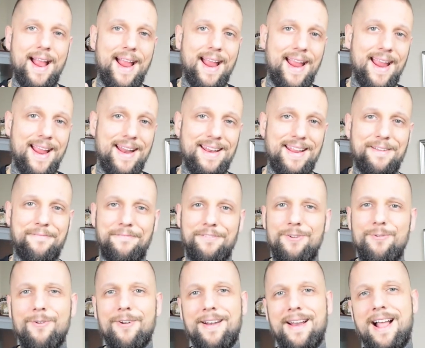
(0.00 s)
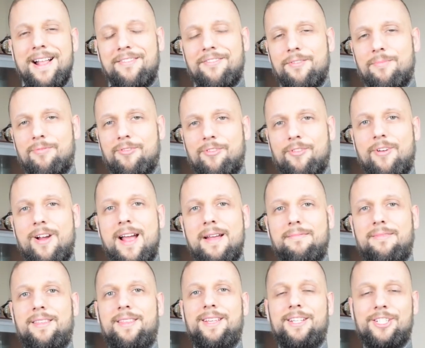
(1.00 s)
And if you are not
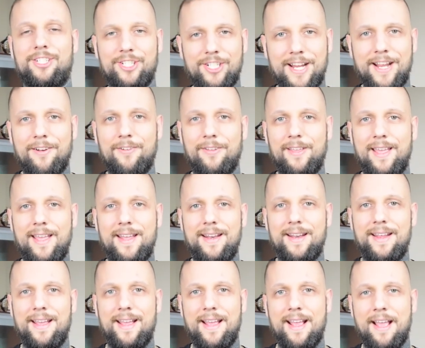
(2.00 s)
subscribed to this channel yet,